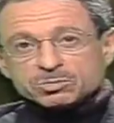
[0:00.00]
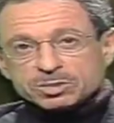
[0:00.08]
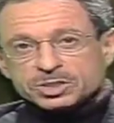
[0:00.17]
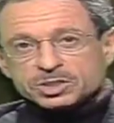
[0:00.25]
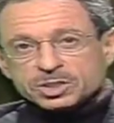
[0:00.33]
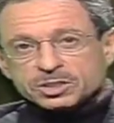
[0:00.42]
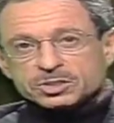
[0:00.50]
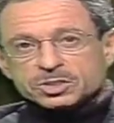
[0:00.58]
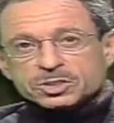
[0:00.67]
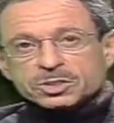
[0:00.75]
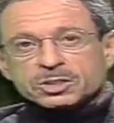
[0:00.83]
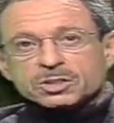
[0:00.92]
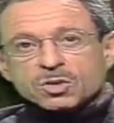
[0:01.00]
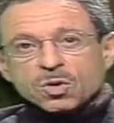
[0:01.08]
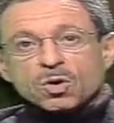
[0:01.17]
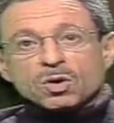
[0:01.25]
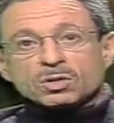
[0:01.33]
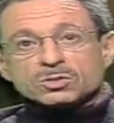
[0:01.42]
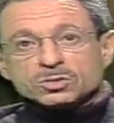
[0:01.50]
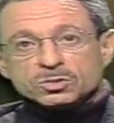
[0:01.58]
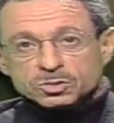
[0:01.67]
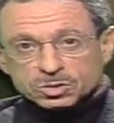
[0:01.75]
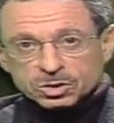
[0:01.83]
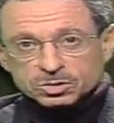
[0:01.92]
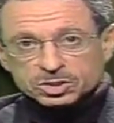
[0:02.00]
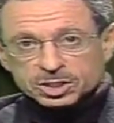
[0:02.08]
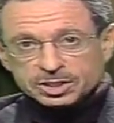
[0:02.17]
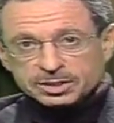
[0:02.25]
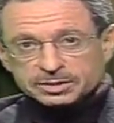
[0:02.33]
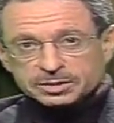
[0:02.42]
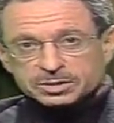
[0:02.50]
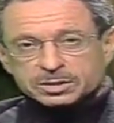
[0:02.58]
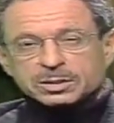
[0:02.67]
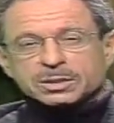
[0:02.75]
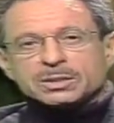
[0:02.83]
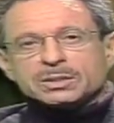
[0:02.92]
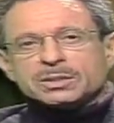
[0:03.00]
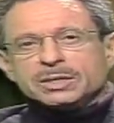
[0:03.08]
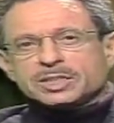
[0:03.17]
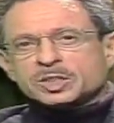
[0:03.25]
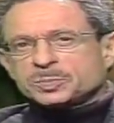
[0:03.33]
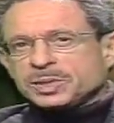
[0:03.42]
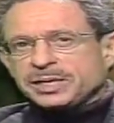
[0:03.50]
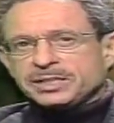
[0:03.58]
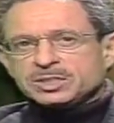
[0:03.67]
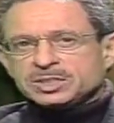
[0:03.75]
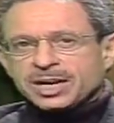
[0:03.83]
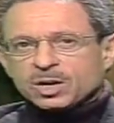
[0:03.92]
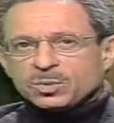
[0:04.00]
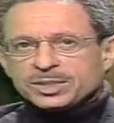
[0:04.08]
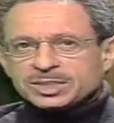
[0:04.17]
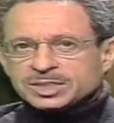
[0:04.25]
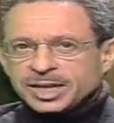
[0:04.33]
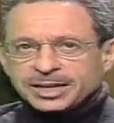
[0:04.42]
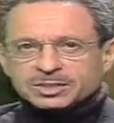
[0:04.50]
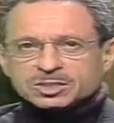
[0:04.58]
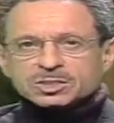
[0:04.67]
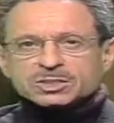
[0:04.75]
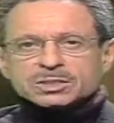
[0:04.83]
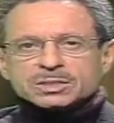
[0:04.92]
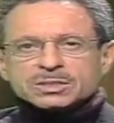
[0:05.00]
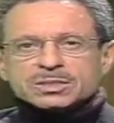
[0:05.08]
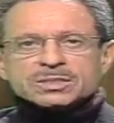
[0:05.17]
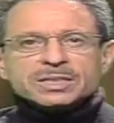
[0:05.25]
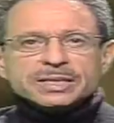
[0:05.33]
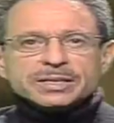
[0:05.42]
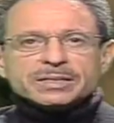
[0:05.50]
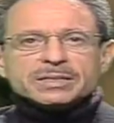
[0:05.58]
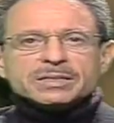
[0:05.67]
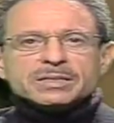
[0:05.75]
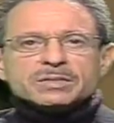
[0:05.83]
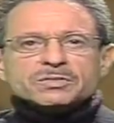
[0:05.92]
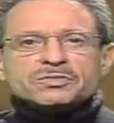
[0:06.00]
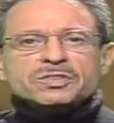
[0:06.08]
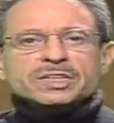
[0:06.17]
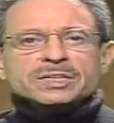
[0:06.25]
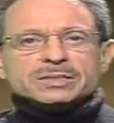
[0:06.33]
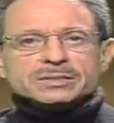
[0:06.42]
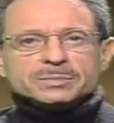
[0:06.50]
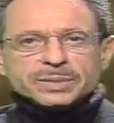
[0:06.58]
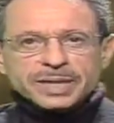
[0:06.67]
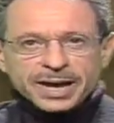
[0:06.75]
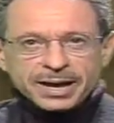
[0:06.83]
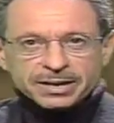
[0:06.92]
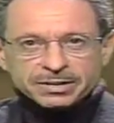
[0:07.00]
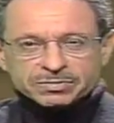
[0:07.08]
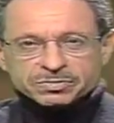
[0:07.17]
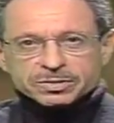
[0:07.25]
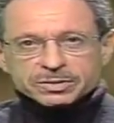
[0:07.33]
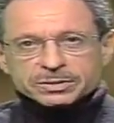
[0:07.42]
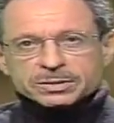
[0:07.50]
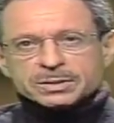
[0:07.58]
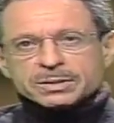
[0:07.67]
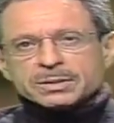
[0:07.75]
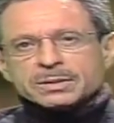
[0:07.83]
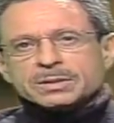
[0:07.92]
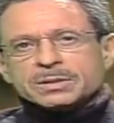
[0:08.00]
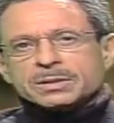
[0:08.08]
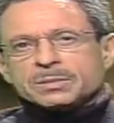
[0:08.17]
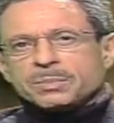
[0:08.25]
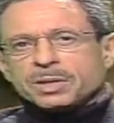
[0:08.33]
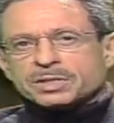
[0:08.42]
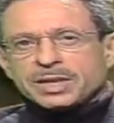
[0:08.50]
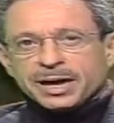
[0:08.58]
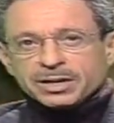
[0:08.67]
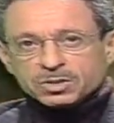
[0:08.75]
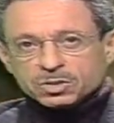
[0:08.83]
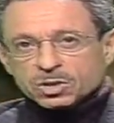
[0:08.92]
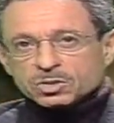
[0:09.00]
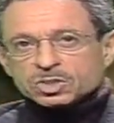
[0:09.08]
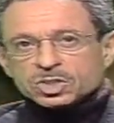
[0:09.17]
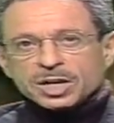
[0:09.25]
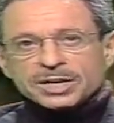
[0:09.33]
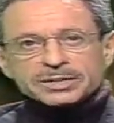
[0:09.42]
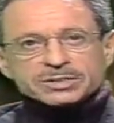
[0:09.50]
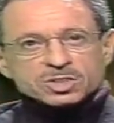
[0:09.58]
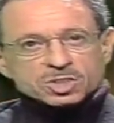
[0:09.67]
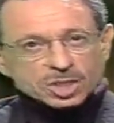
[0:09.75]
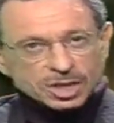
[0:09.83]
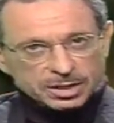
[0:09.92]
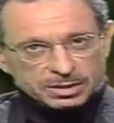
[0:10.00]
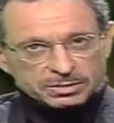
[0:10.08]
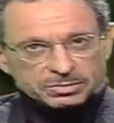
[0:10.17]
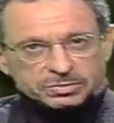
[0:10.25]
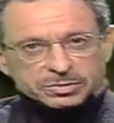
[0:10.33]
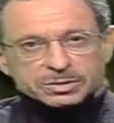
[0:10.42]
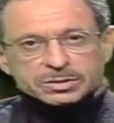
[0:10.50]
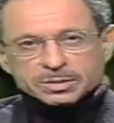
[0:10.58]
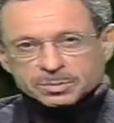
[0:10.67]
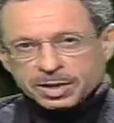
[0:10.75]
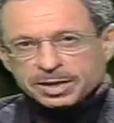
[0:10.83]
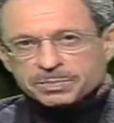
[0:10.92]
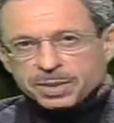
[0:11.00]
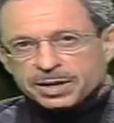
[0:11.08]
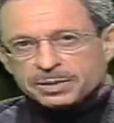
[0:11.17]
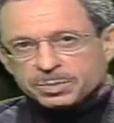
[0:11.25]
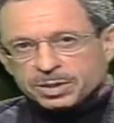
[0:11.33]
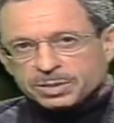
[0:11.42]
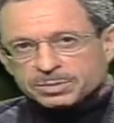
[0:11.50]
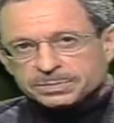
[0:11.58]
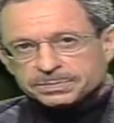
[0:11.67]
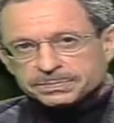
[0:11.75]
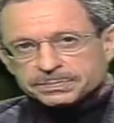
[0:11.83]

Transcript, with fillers: research, called neuroscience, explains how we sense, think, feel, and behave. But can neuroscience solve the mind-body problem?